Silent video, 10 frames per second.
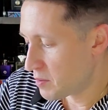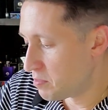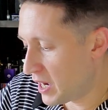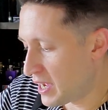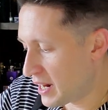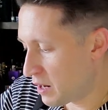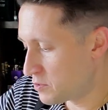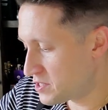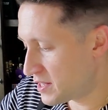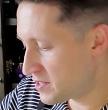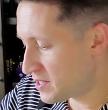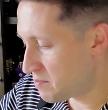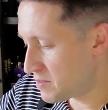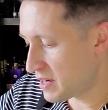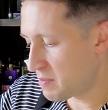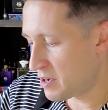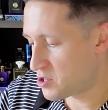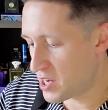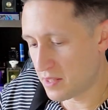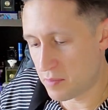But I would say the same thing about
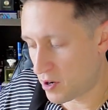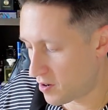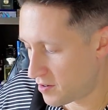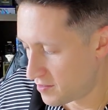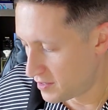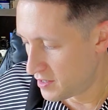Shalimar.